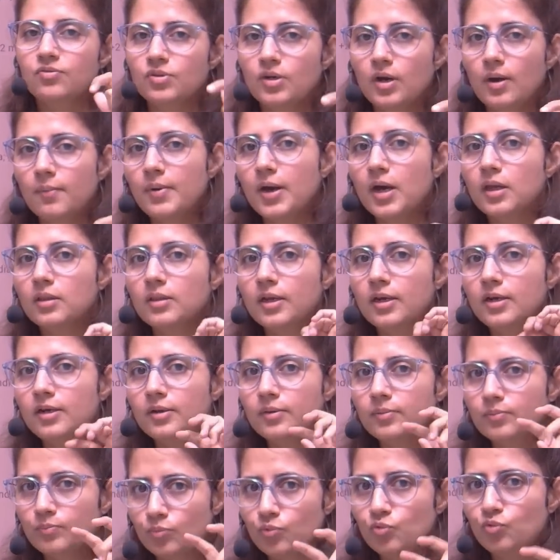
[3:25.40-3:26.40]
Hyderabad
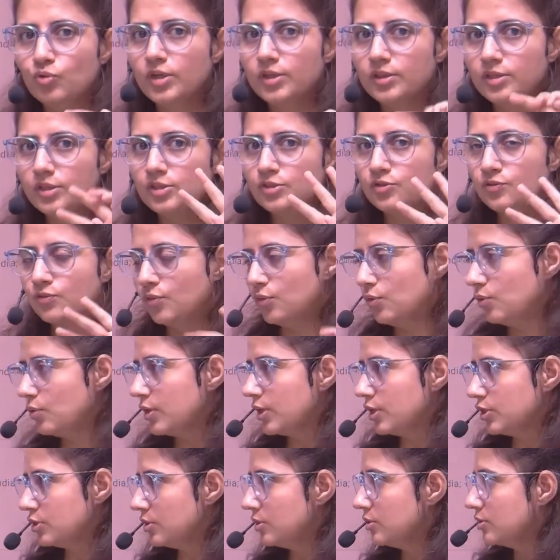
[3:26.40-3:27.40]
and Pune, these four
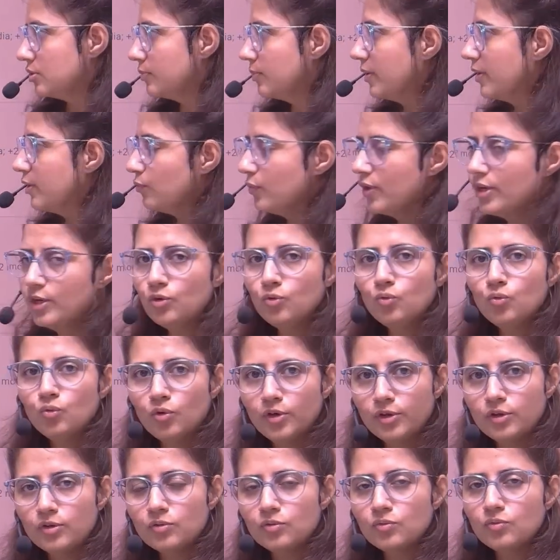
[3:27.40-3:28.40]
locations. But when you're
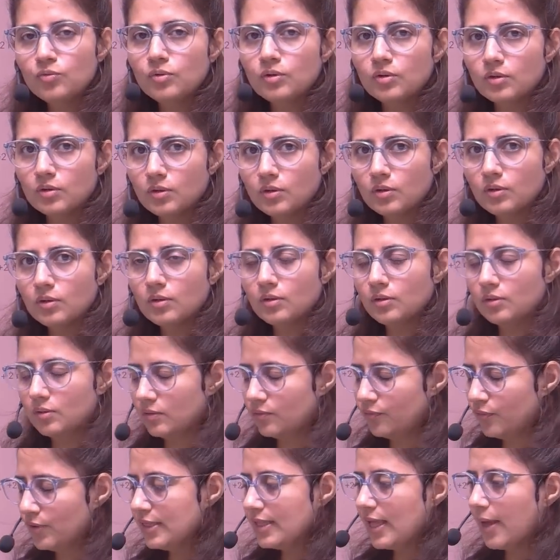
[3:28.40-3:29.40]
going
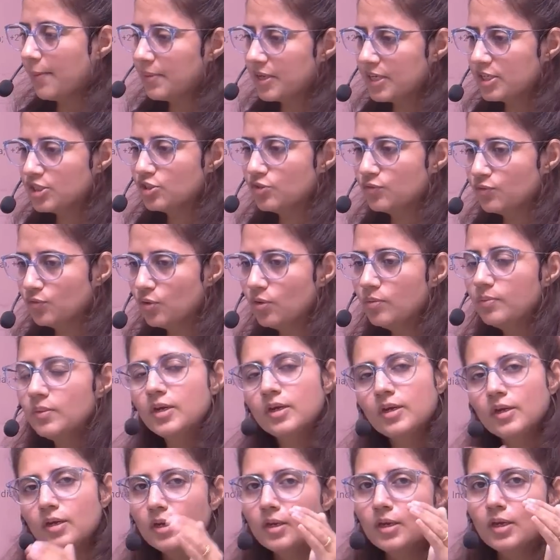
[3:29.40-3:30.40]
to fill the application form,
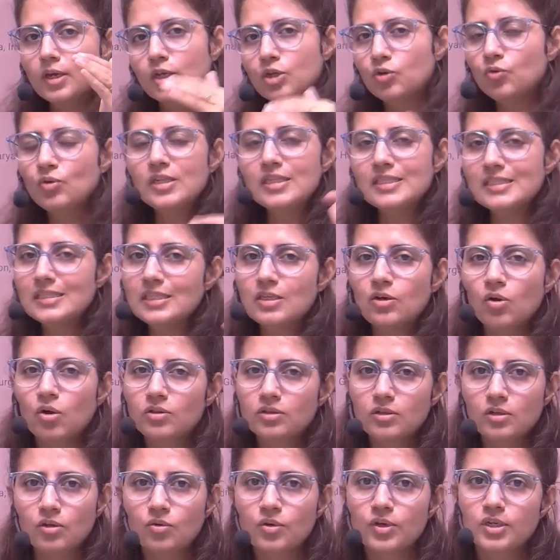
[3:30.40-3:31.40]
you will see
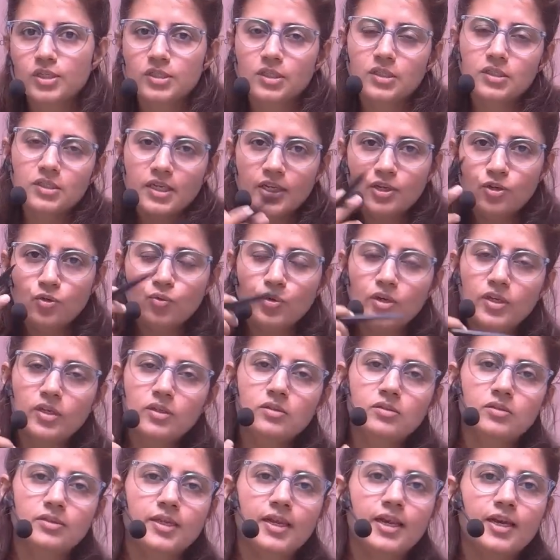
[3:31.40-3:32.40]
all the locations and you
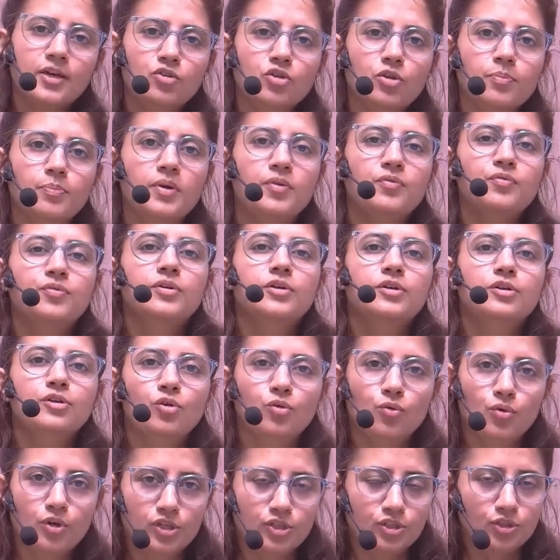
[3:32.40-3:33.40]
can select your
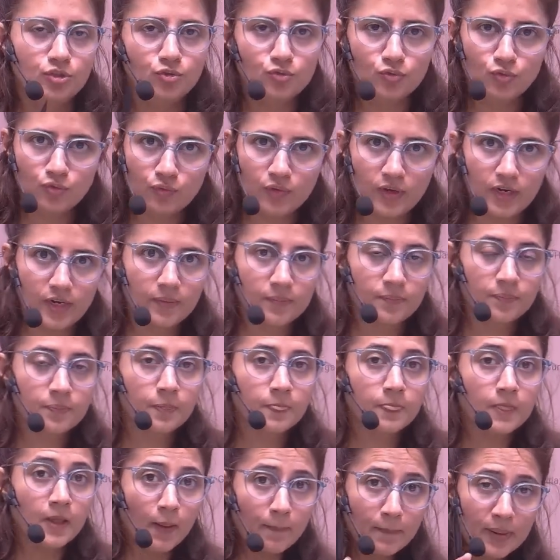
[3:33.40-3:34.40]
preferred location. Don't worry.
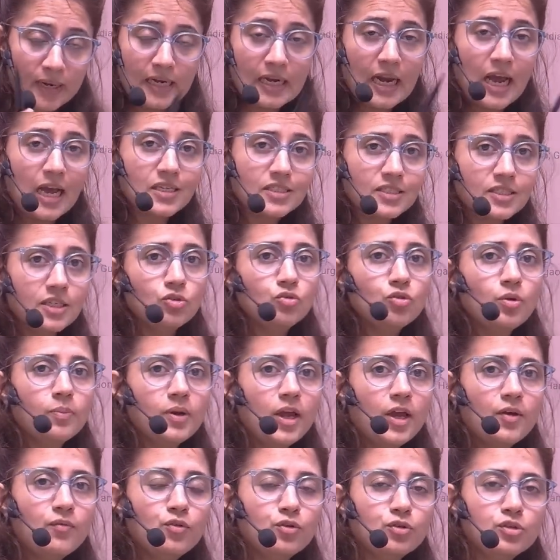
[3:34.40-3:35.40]
But last day to
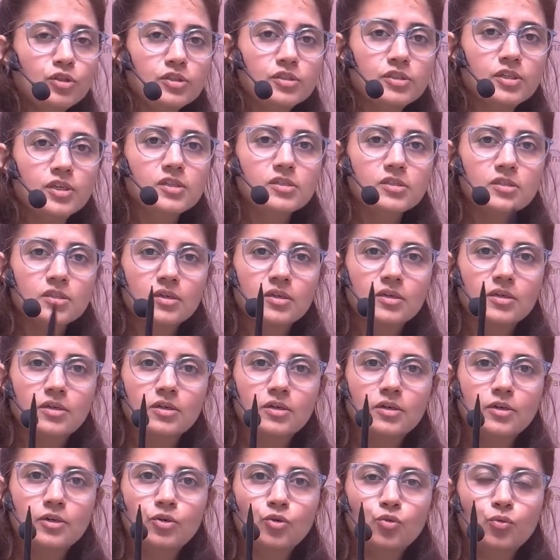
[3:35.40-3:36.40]
apply for this is
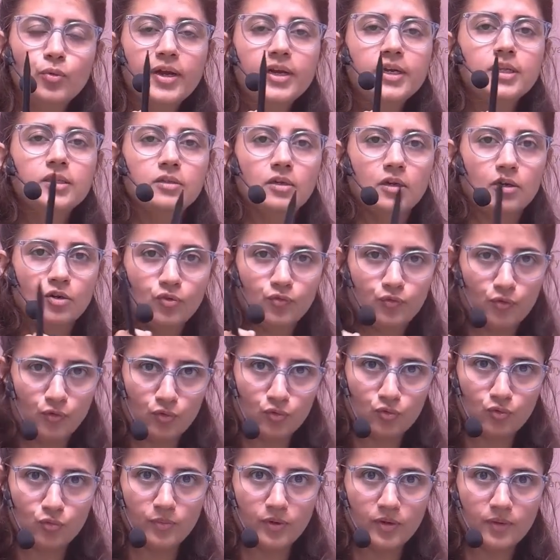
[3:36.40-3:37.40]
23rd of
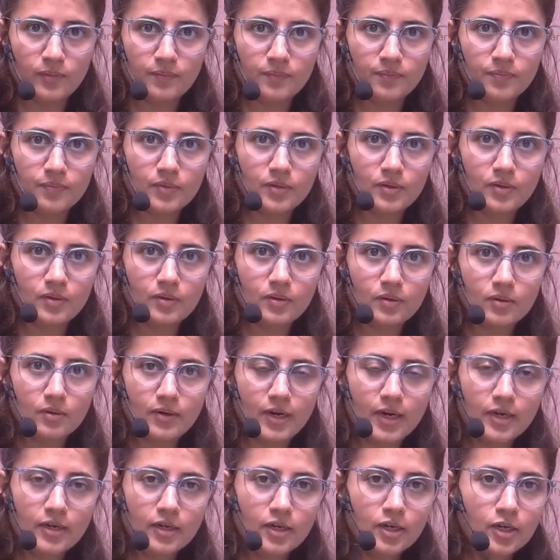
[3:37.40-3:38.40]
October,
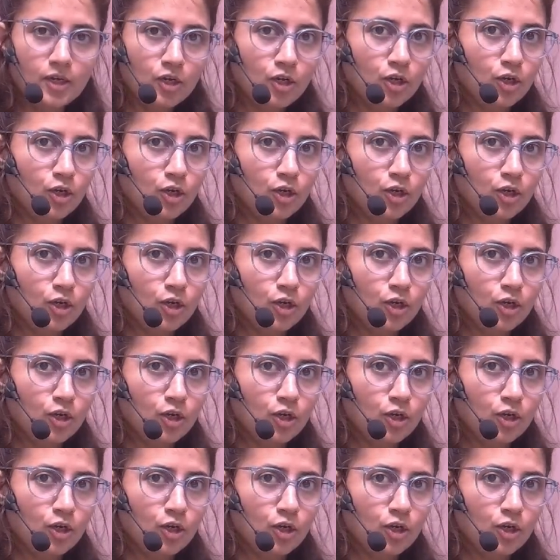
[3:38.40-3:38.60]
right?